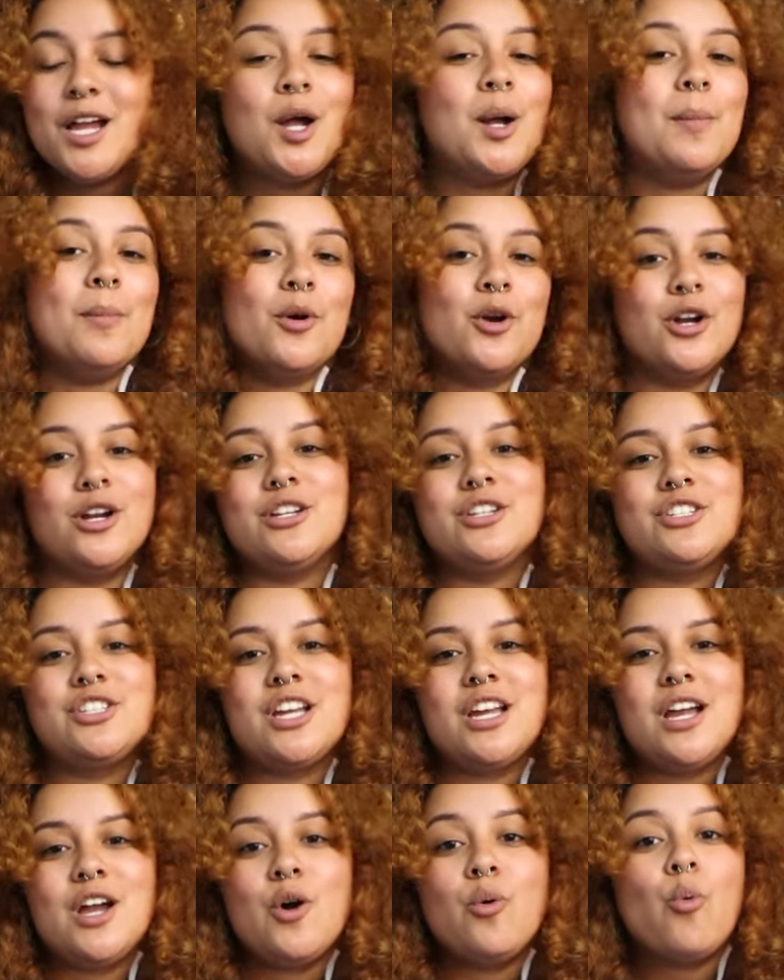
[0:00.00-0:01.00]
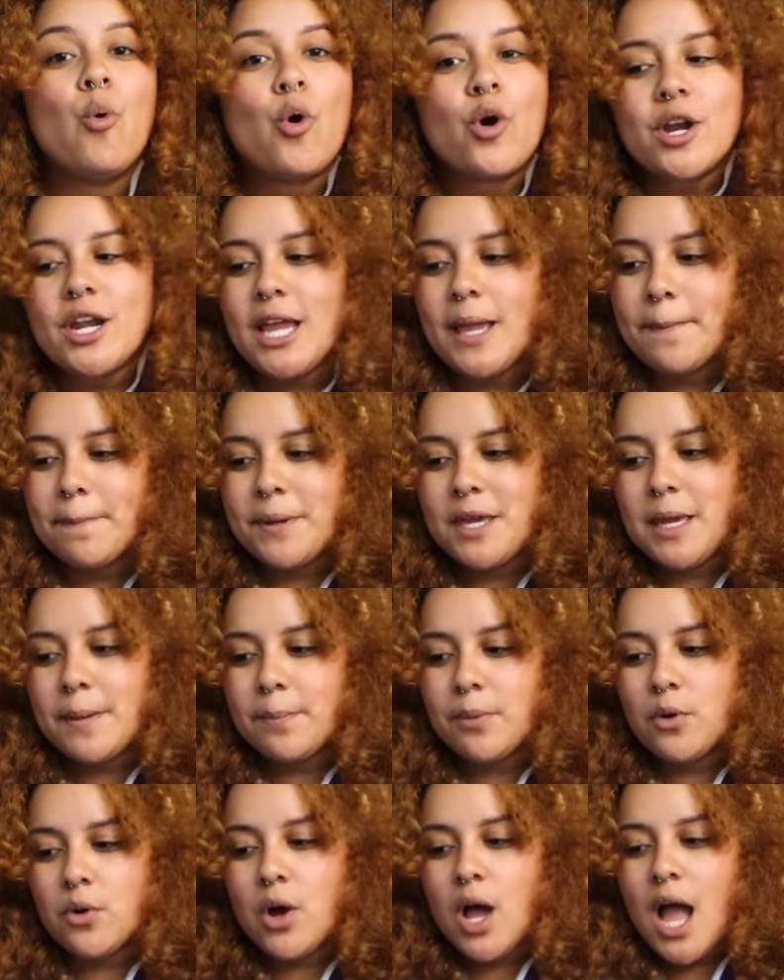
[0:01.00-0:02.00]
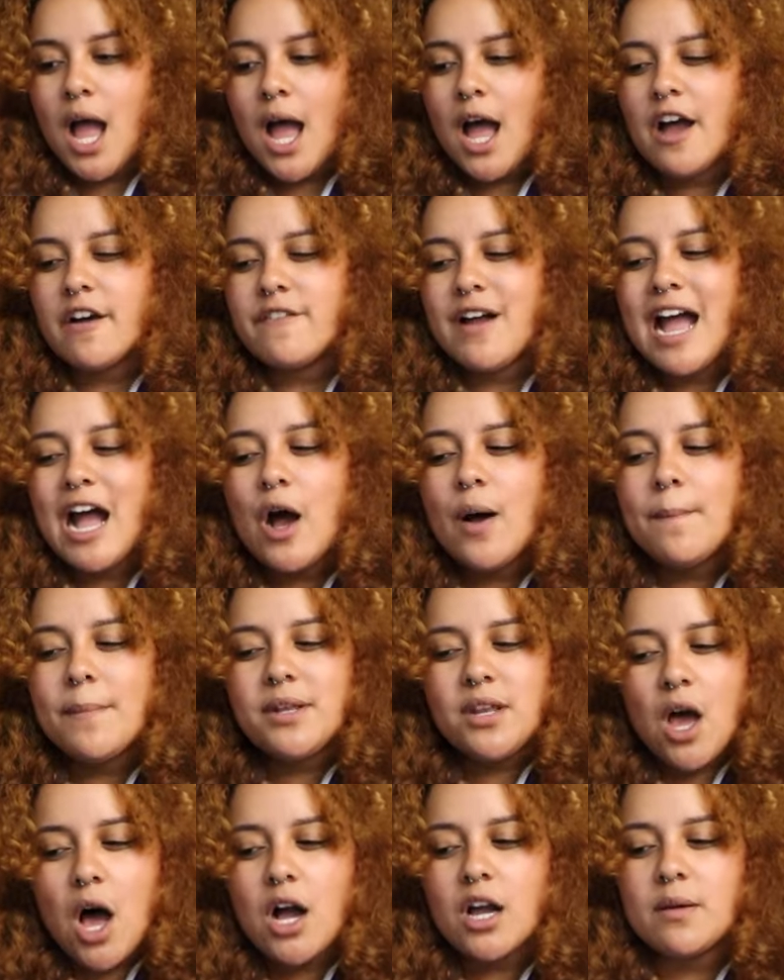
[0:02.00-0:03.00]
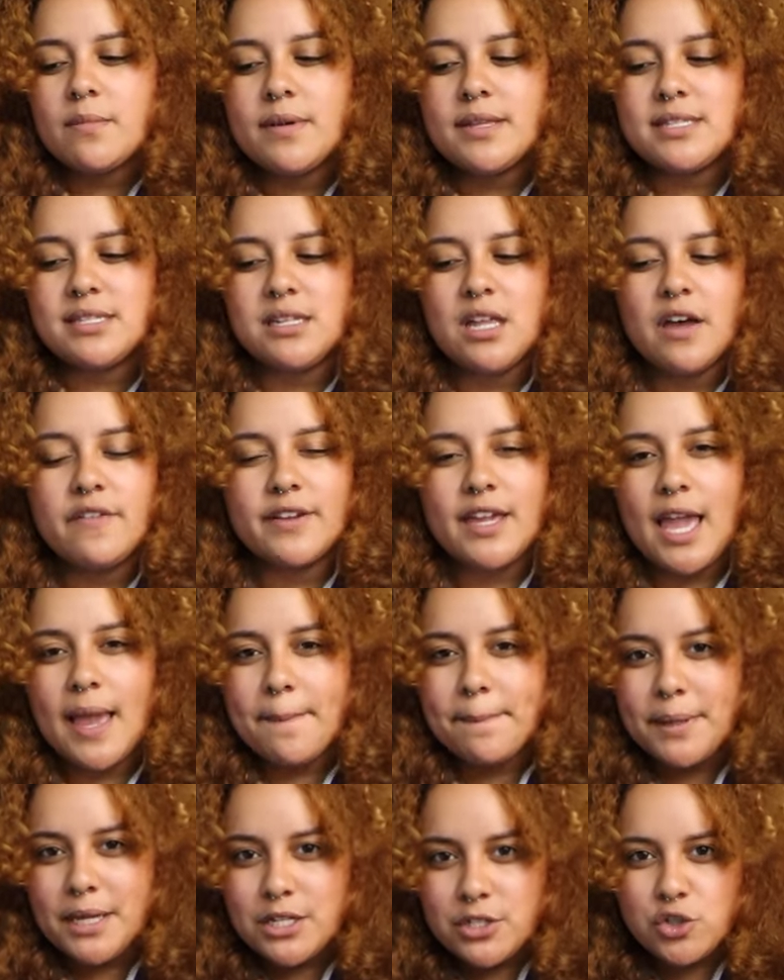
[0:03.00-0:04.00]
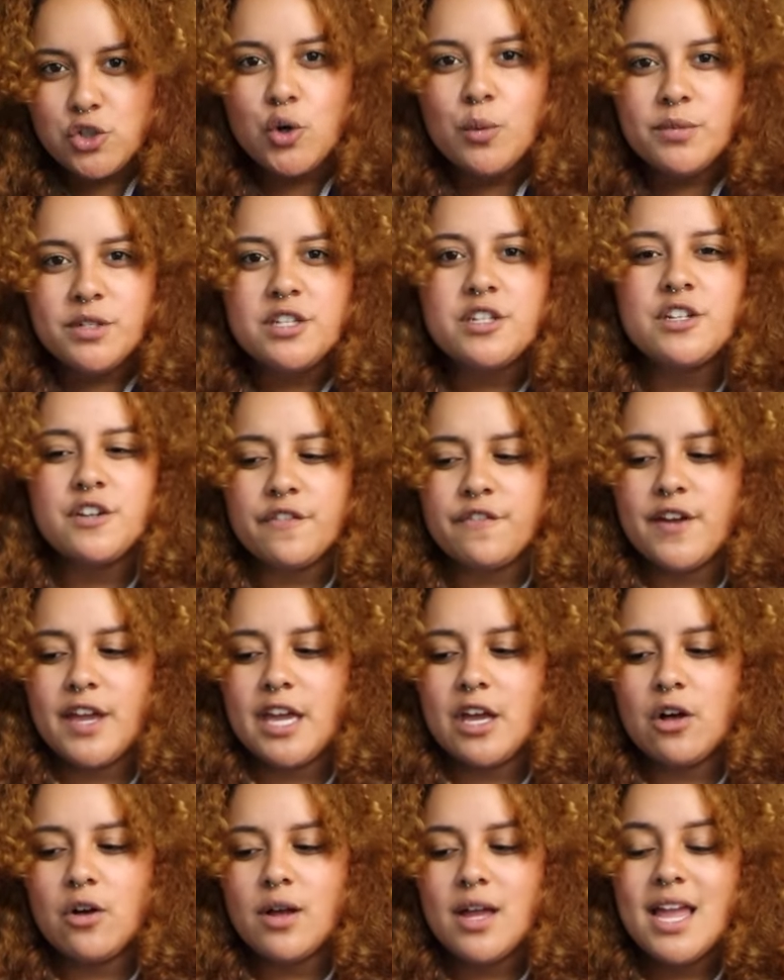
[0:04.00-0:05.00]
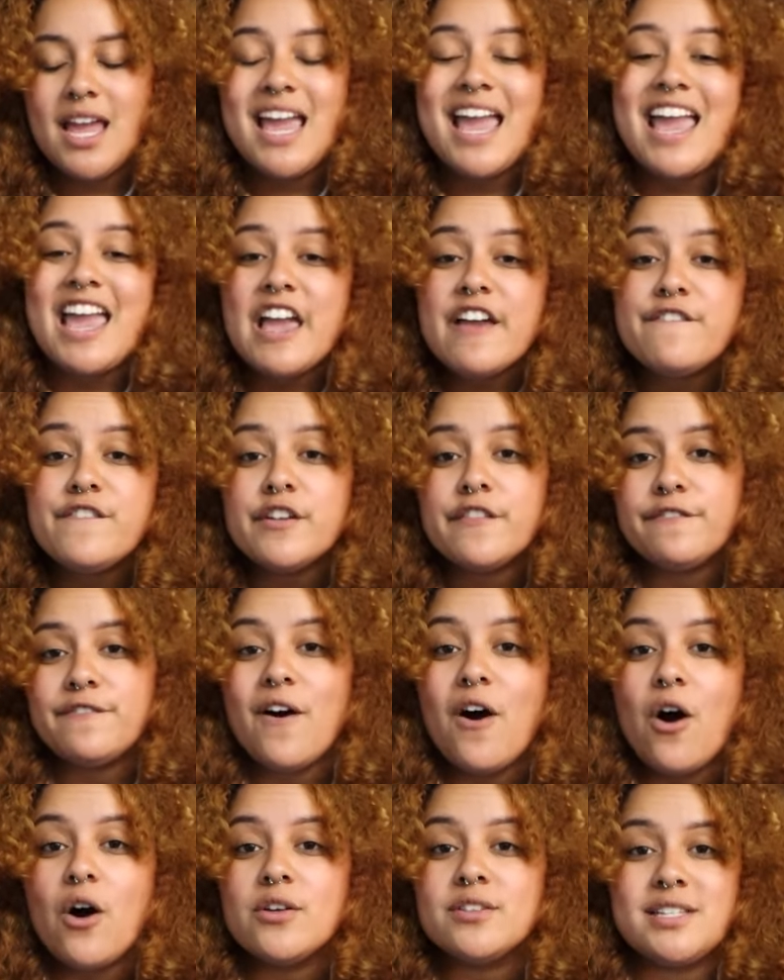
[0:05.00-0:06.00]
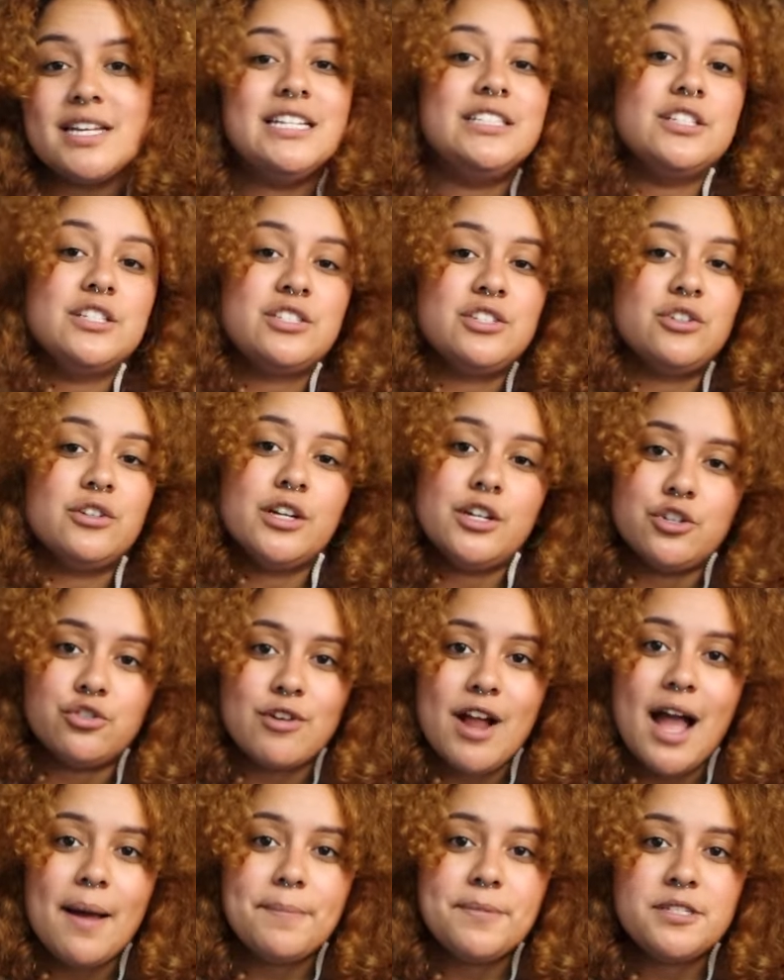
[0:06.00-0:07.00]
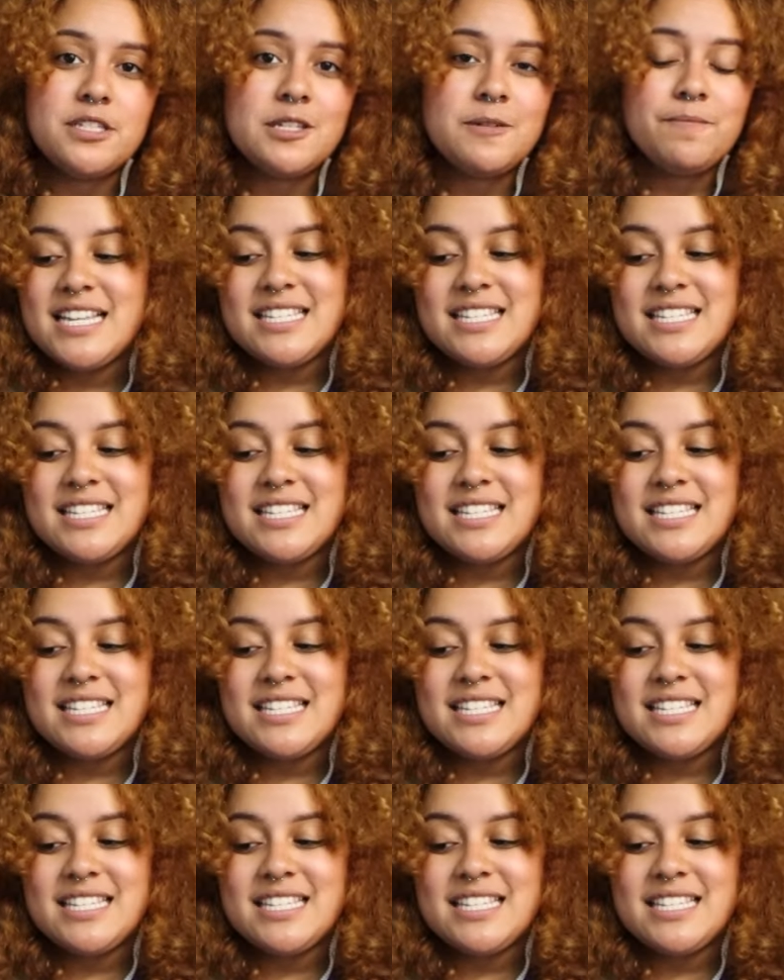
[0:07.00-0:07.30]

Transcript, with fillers: emerged, warning people of how monogamous love can be doomed to fail if it falls into certain traps.